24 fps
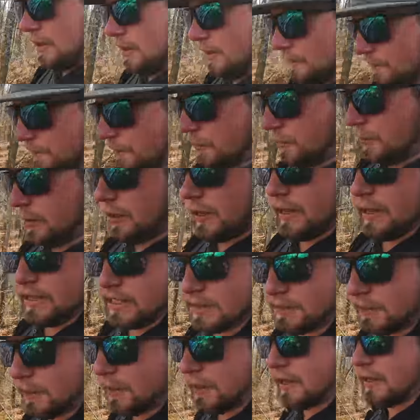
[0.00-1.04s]
food,
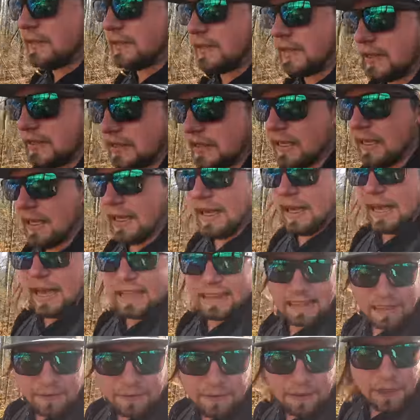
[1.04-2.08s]
experiences,
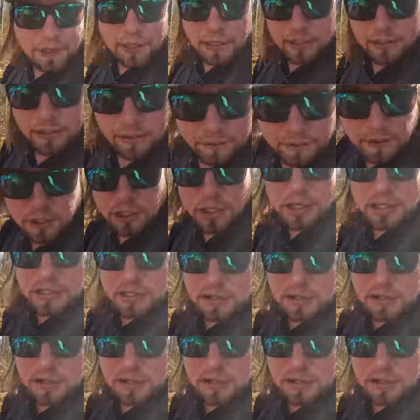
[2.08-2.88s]
and then fishing. The fishing is